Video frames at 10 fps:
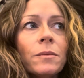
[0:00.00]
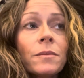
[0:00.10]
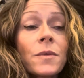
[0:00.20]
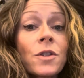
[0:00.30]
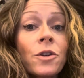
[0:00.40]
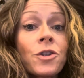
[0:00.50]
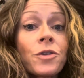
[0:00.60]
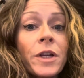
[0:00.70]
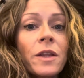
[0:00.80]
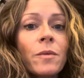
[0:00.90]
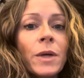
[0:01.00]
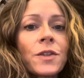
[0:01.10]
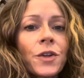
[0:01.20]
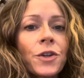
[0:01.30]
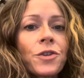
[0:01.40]
surgery, the big
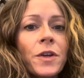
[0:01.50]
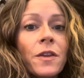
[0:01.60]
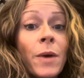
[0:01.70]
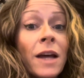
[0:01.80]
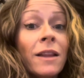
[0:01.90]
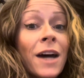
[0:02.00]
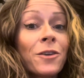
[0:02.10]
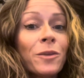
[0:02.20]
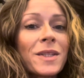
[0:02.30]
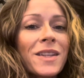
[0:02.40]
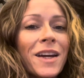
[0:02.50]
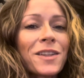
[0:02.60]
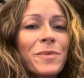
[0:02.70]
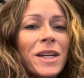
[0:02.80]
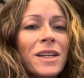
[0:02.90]
surgery, the bilateral
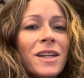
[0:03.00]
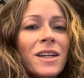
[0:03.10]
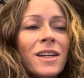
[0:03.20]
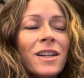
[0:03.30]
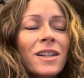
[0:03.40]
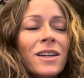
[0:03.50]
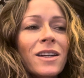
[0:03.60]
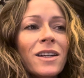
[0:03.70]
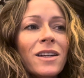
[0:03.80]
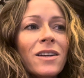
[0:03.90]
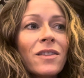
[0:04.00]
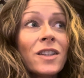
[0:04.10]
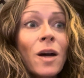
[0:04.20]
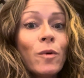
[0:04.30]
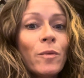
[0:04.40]
mastectomy, the
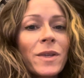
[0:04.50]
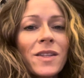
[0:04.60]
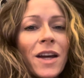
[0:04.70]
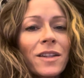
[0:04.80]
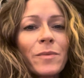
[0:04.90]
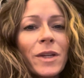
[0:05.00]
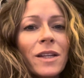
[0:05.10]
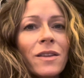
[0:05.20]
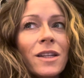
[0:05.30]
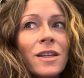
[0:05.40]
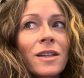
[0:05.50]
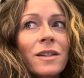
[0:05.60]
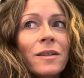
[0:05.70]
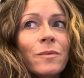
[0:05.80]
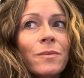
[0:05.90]
double mastectomy, the